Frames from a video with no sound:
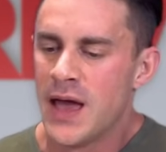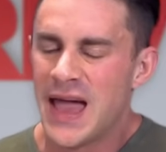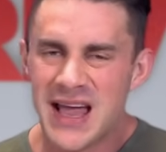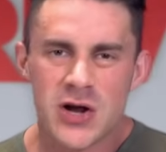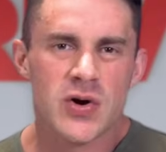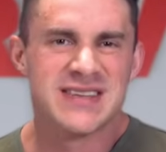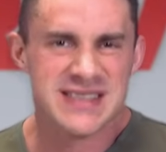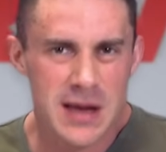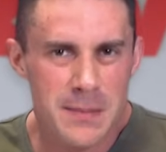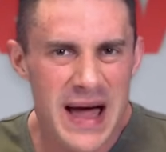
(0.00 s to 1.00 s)
increase
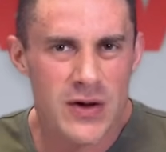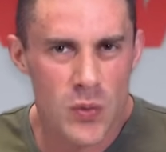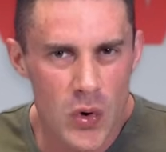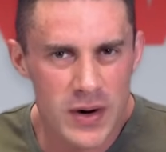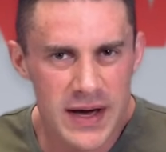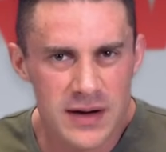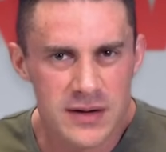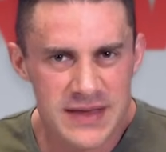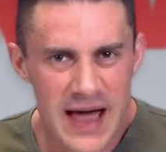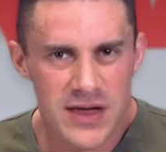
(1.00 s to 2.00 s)
the amount of water
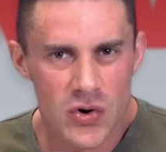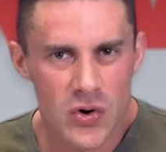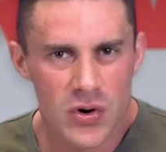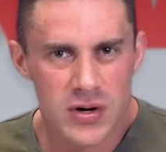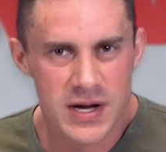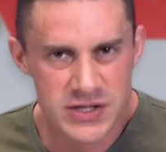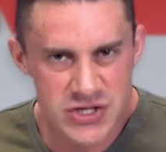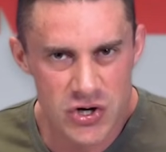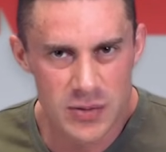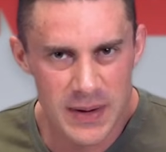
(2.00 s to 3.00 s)
that you're
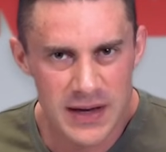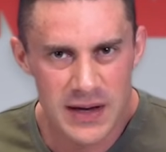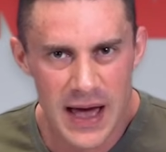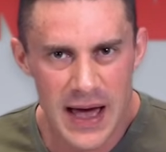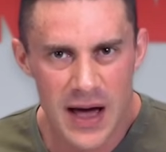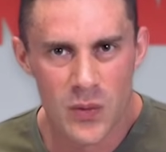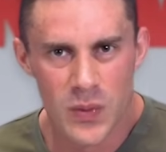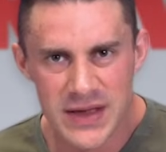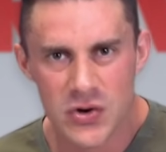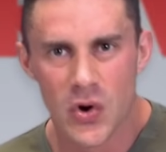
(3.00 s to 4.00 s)
consuming
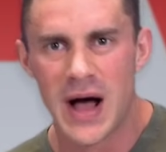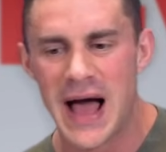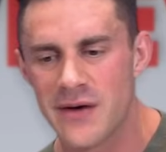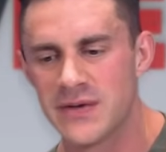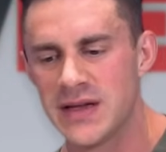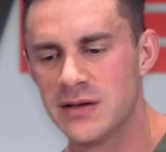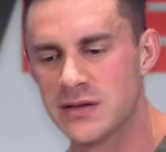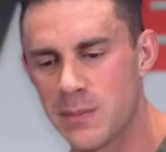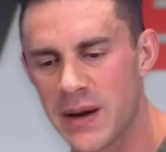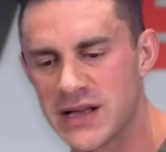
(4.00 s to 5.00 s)
when you're having
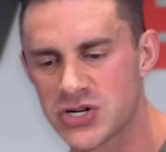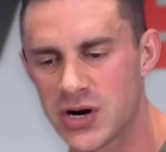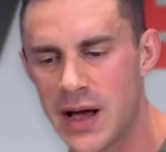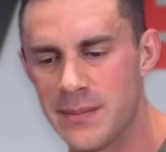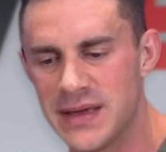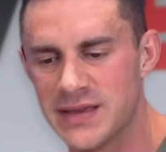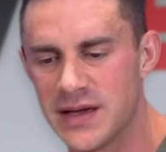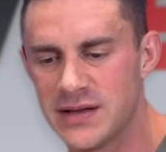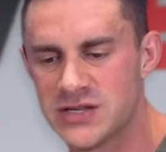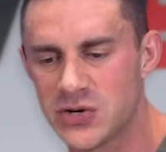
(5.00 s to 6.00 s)
the BLOODSHOT. I mean,
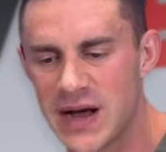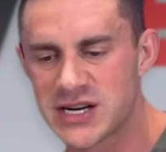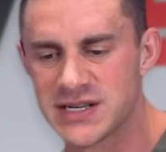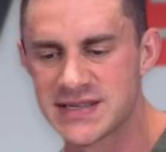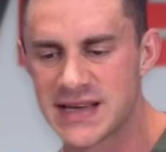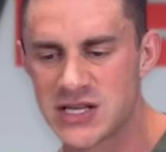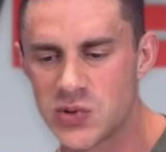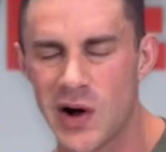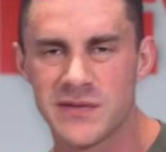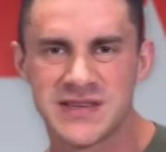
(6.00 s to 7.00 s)
the directions say
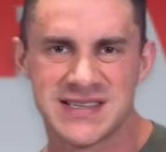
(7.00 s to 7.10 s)
12 to